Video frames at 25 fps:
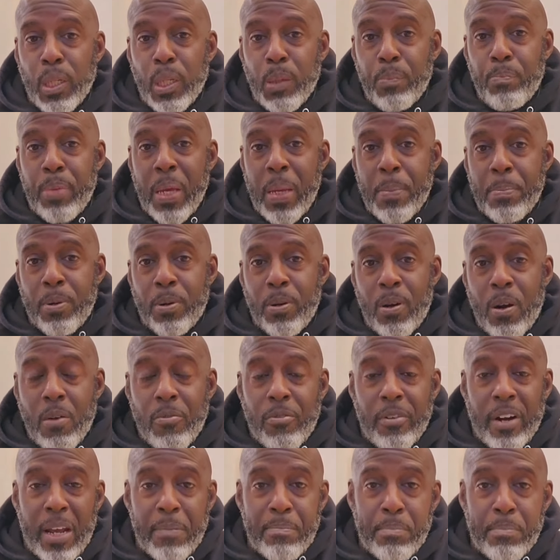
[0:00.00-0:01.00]
good people
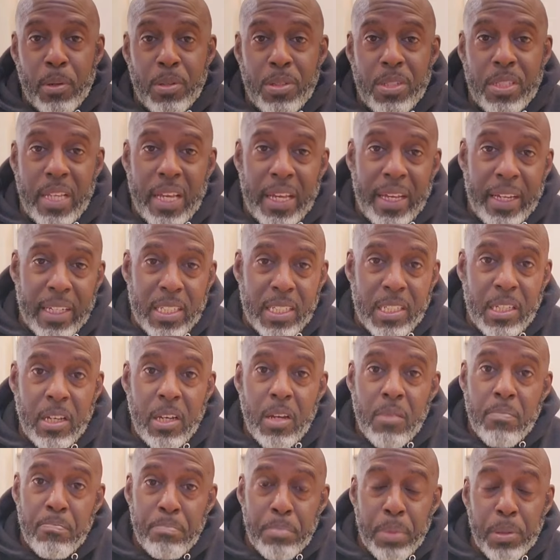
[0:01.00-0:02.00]
over at Mosaic's
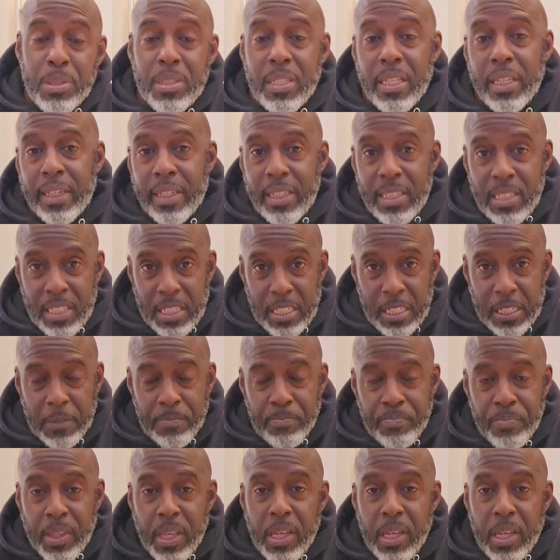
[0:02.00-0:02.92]
Boutique and Tea,